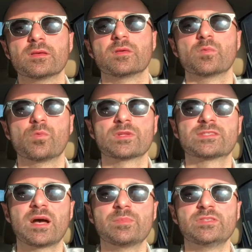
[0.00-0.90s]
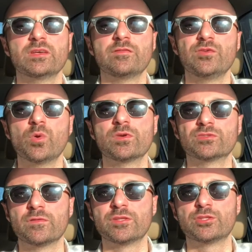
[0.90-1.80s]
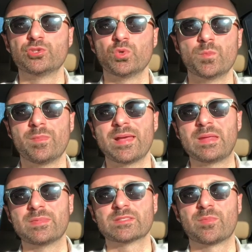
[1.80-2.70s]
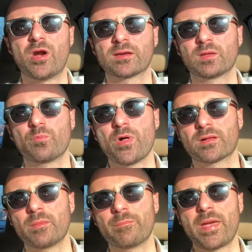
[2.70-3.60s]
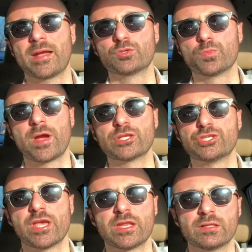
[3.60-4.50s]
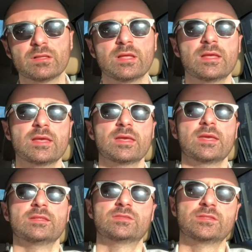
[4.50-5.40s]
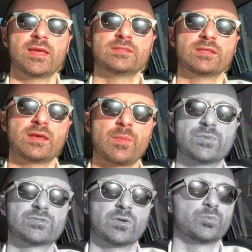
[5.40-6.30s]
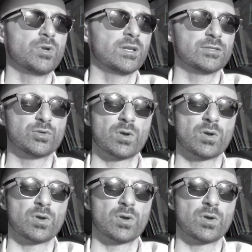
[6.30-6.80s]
What's up, dear viewers of the tube? My name is Mark and welcome back to my channel. In today's episode we're going to talk